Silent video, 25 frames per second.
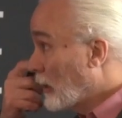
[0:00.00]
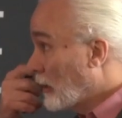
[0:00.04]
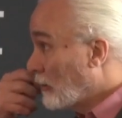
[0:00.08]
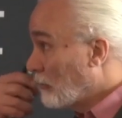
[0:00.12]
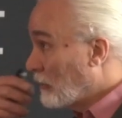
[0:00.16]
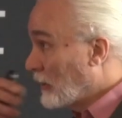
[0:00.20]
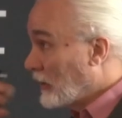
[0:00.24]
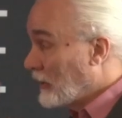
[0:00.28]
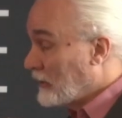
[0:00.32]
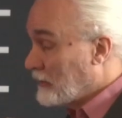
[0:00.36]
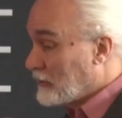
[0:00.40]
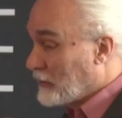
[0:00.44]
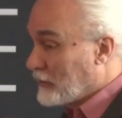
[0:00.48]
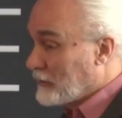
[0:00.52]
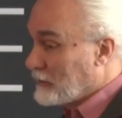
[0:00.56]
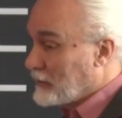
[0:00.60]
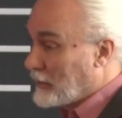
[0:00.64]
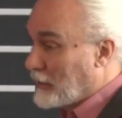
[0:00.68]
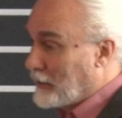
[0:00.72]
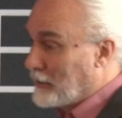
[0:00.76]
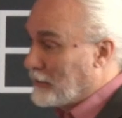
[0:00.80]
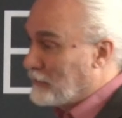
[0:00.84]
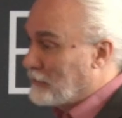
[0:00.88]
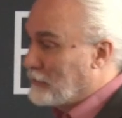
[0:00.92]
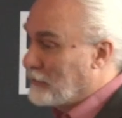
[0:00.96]
But it turns
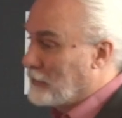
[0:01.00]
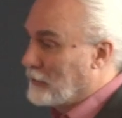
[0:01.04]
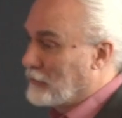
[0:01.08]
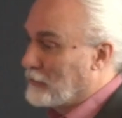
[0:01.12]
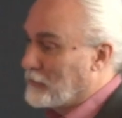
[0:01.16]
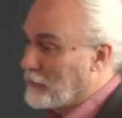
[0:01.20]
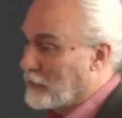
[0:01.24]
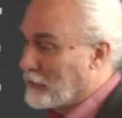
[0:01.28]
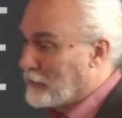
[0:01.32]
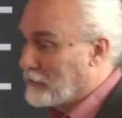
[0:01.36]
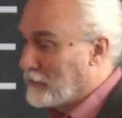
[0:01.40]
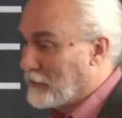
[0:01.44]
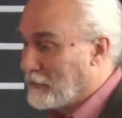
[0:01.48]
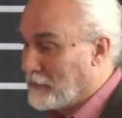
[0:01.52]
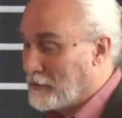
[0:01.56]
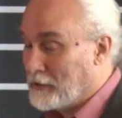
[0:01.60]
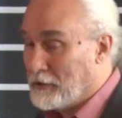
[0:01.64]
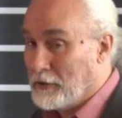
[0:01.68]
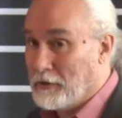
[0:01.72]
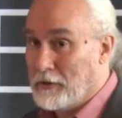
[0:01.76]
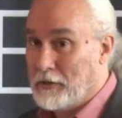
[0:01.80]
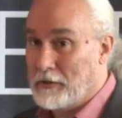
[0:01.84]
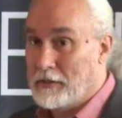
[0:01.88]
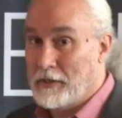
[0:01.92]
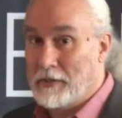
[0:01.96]
out it's useful to
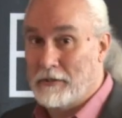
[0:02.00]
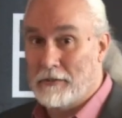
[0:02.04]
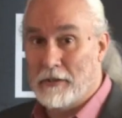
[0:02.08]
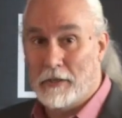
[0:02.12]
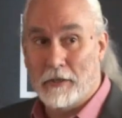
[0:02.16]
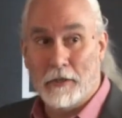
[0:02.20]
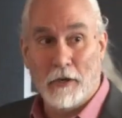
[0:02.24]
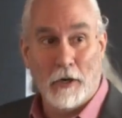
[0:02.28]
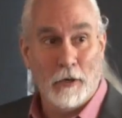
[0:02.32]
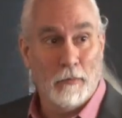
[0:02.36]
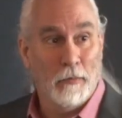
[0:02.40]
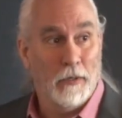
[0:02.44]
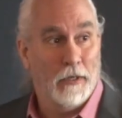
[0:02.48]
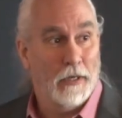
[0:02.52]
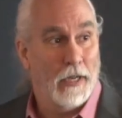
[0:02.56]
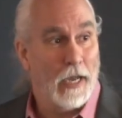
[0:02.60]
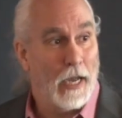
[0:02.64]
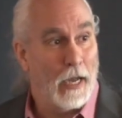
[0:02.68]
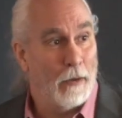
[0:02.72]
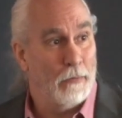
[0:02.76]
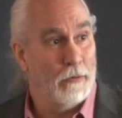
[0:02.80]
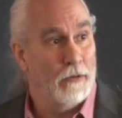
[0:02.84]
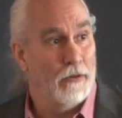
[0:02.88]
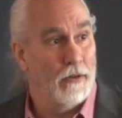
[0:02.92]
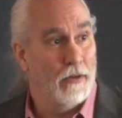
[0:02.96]
doing things like carbon
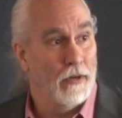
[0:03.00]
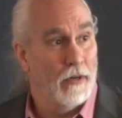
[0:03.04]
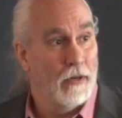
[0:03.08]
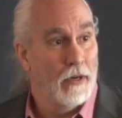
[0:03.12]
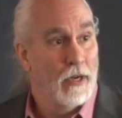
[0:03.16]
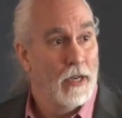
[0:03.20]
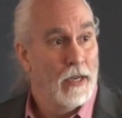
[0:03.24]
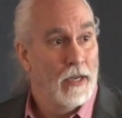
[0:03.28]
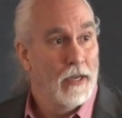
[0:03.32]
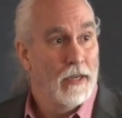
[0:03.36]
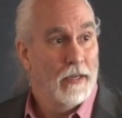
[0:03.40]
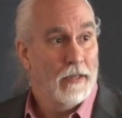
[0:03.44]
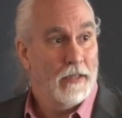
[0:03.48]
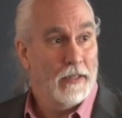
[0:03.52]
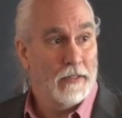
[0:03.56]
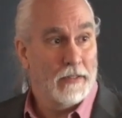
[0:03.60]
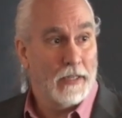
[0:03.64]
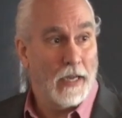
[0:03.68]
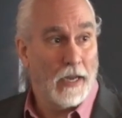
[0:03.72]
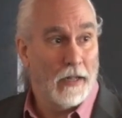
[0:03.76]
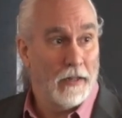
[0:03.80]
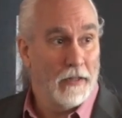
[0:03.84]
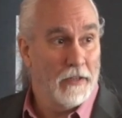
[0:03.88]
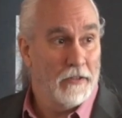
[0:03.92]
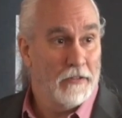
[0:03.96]
capture,
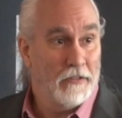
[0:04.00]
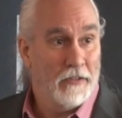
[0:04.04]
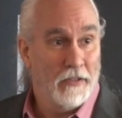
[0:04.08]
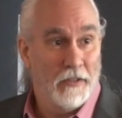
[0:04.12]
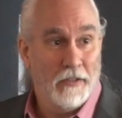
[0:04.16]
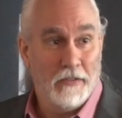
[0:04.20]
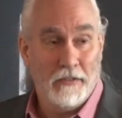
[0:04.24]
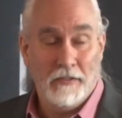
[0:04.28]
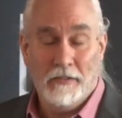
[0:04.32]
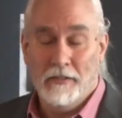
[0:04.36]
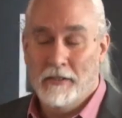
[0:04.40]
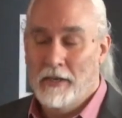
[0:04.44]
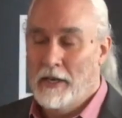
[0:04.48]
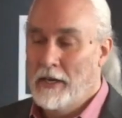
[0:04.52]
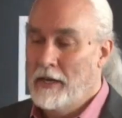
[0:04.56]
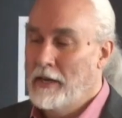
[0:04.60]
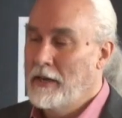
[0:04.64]
catalysis.